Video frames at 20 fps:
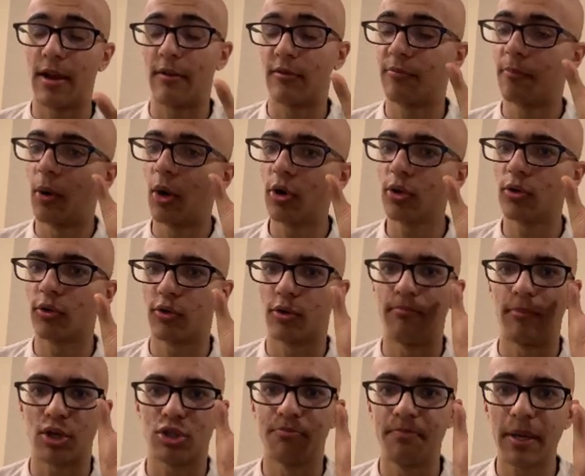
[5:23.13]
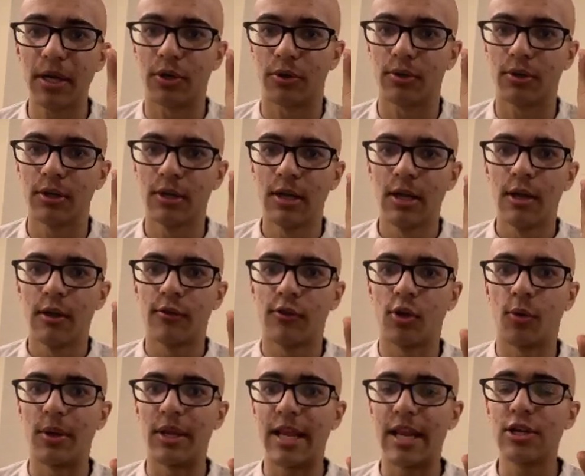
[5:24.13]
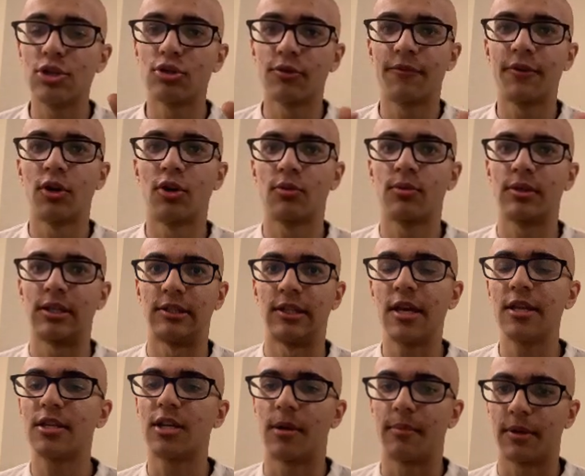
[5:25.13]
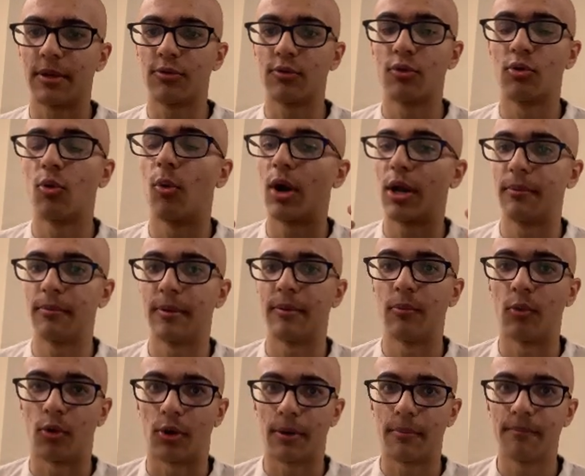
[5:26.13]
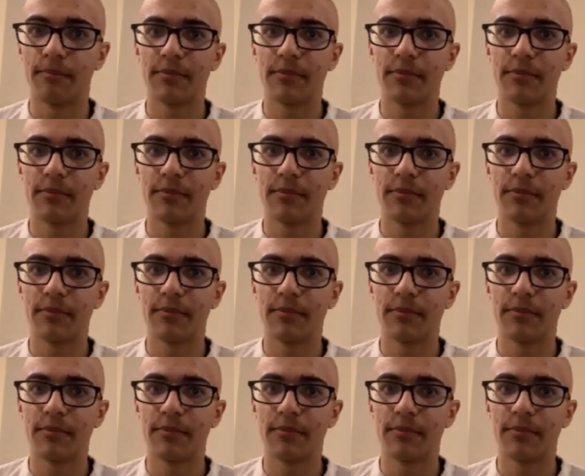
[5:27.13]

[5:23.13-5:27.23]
particles are much bigger, so it interferes with the light coming through quite a bit more.